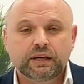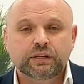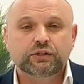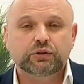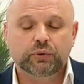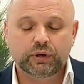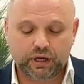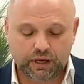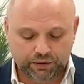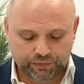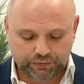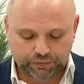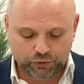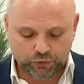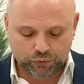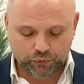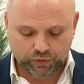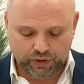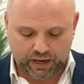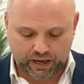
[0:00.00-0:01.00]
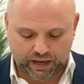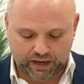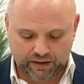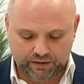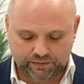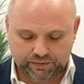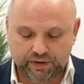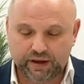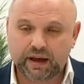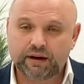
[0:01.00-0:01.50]
So if you
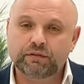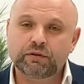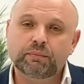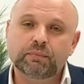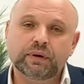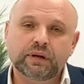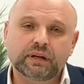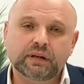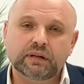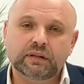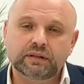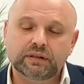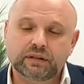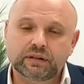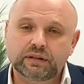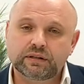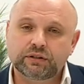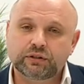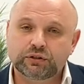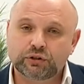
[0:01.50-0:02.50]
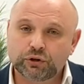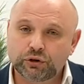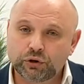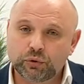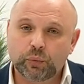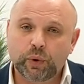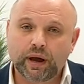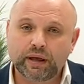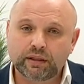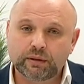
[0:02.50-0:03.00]
have ever been turned
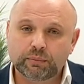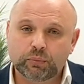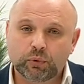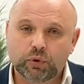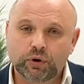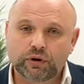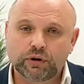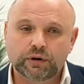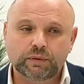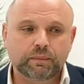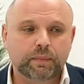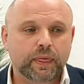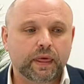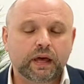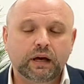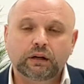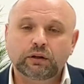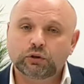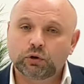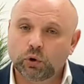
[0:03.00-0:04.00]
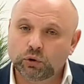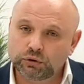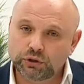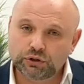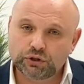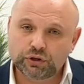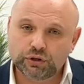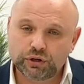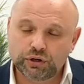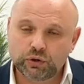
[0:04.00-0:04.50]
away at the border, told
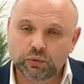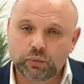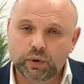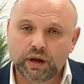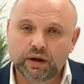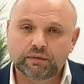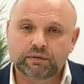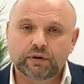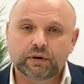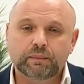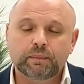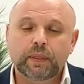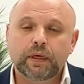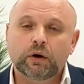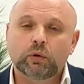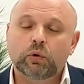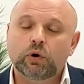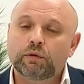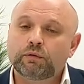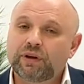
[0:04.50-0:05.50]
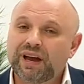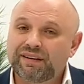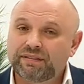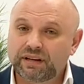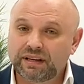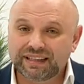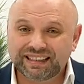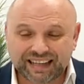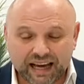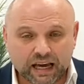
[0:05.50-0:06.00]
that you need a waiver, or if you have
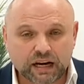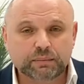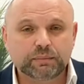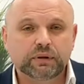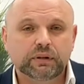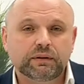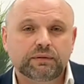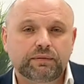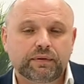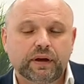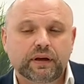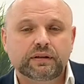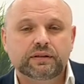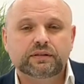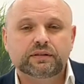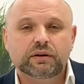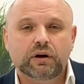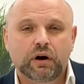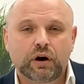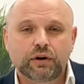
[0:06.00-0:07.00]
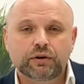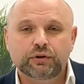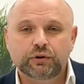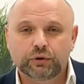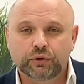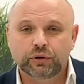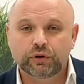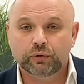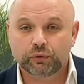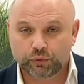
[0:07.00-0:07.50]
an indictable offense on
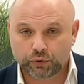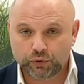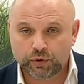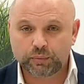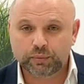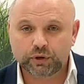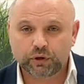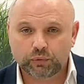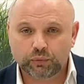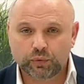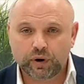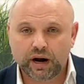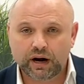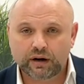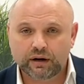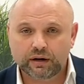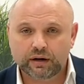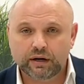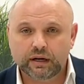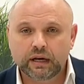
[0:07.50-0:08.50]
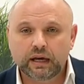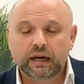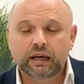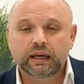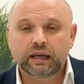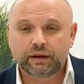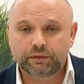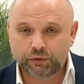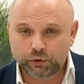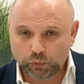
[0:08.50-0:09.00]
your criminal record.
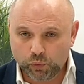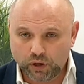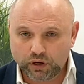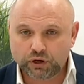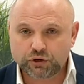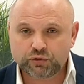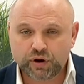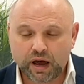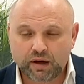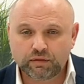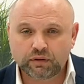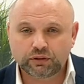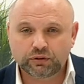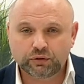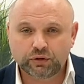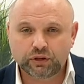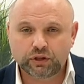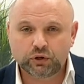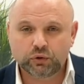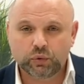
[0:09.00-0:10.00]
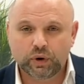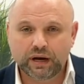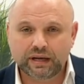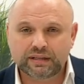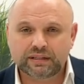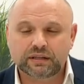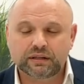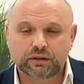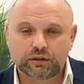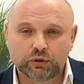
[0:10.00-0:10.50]
If you want to travel to the
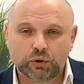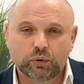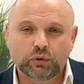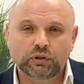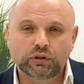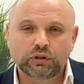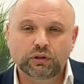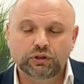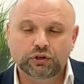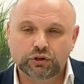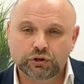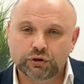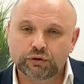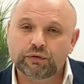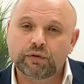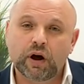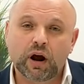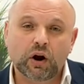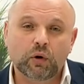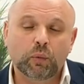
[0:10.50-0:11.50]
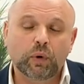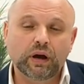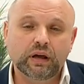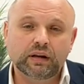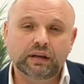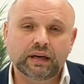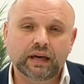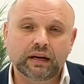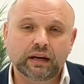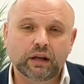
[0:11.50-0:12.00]
U.S., the only surefire way
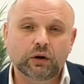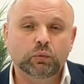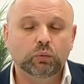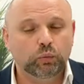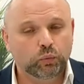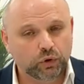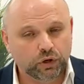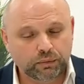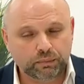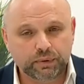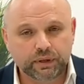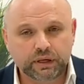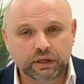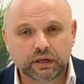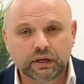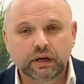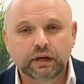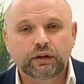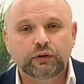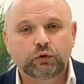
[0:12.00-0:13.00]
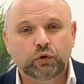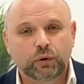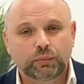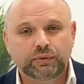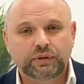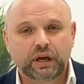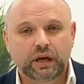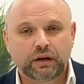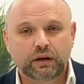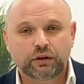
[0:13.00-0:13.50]
to get in would be to
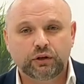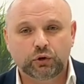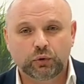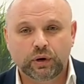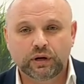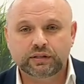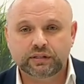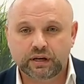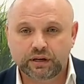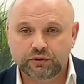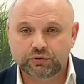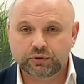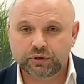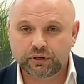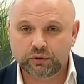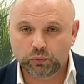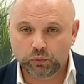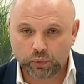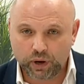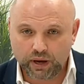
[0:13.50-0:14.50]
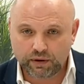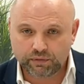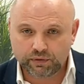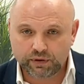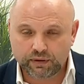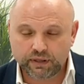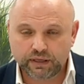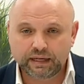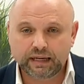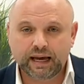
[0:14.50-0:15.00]
obtain a U.S. entry
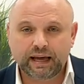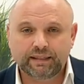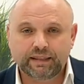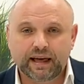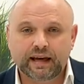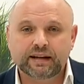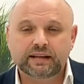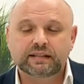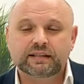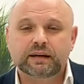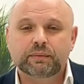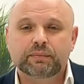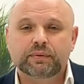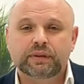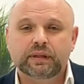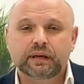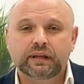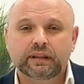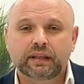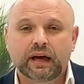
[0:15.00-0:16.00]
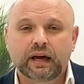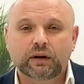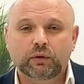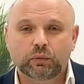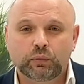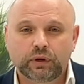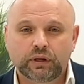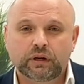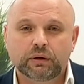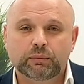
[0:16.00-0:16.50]
waiver, and that is something that
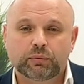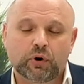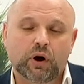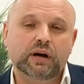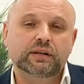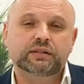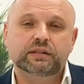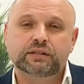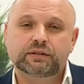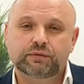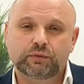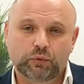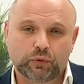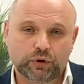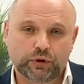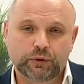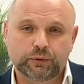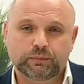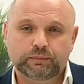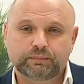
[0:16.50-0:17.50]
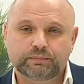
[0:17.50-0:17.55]
we can process for you.